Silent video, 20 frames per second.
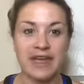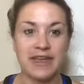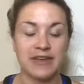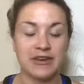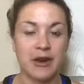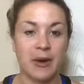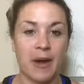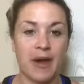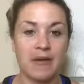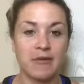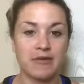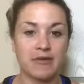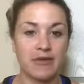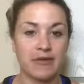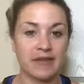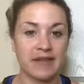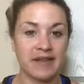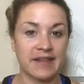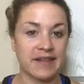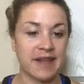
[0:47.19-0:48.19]
You know, I
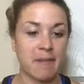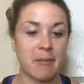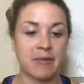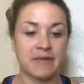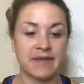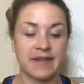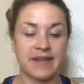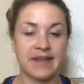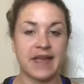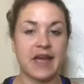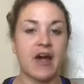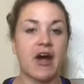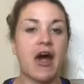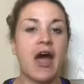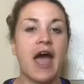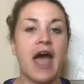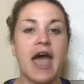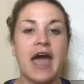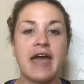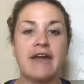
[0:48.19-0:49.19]
used to step on the scale
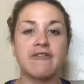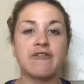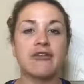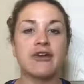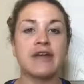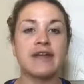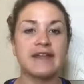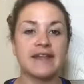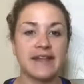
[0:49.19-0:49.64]
every